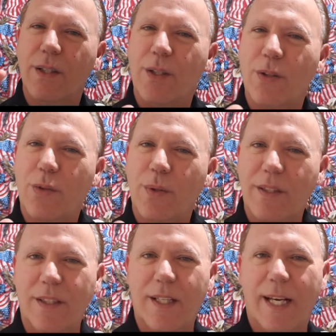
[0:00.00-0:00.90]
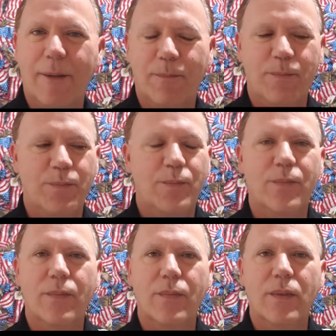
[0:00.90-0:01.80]
A little twist to that.
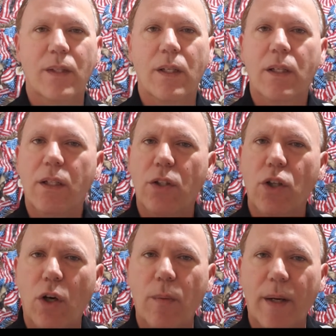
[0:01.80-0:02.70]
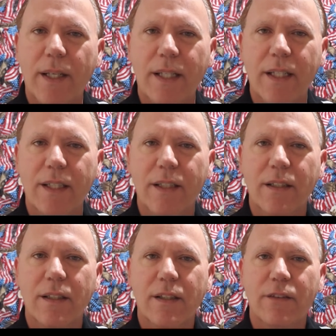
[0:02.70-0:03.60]
Nobody
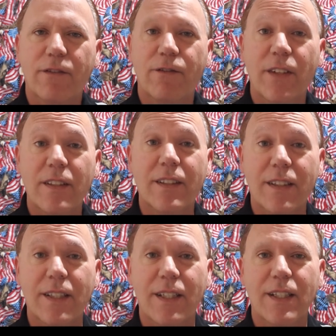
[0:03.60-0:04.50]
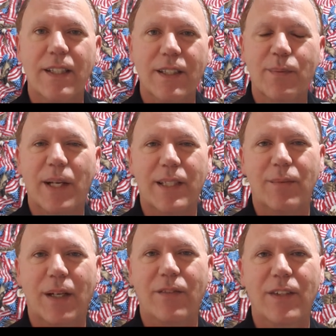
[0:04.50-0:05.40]
physically inspected
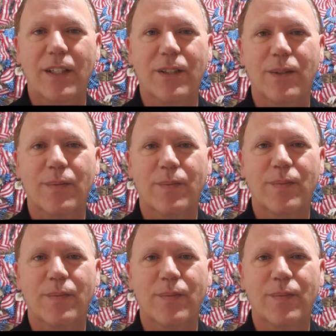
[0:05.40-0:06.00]
my vehicle,